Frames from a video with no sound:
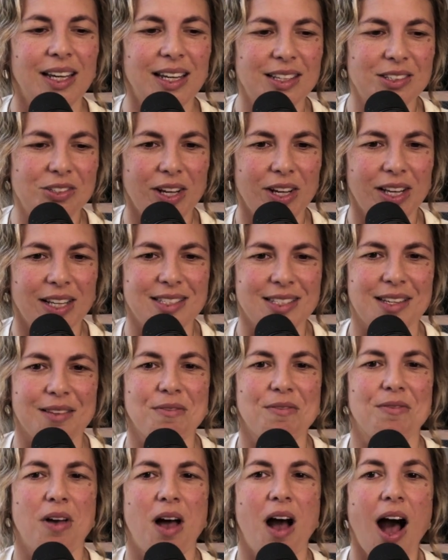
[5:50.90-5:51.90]
Israel is a
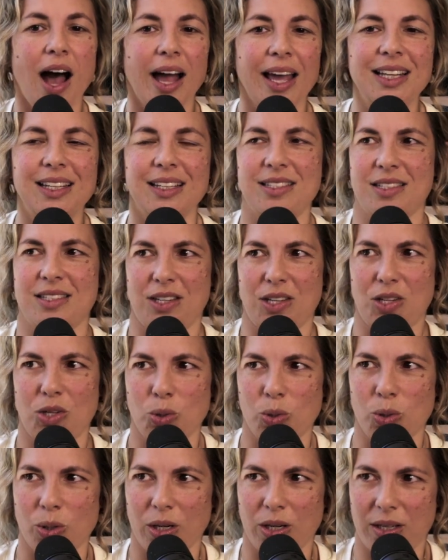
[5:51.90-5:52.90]
highly
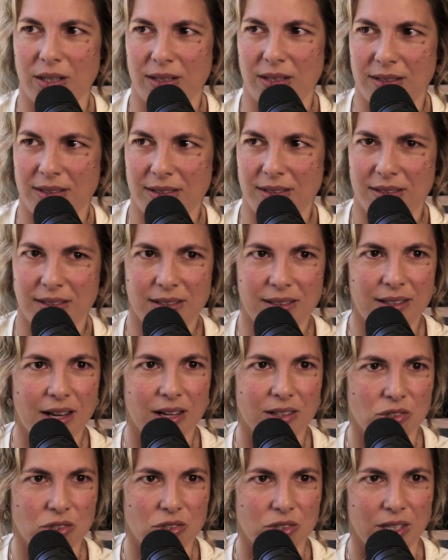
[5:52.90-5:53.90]
secure
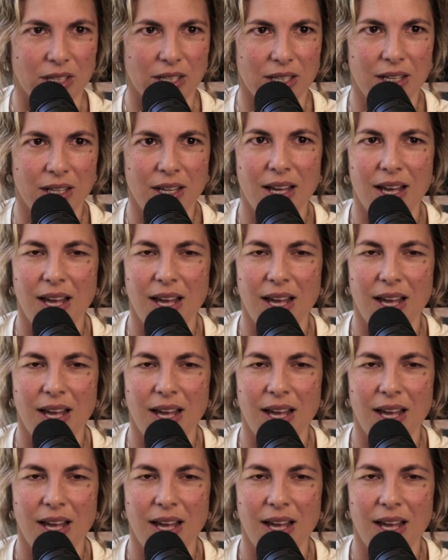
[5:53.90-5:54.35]
country.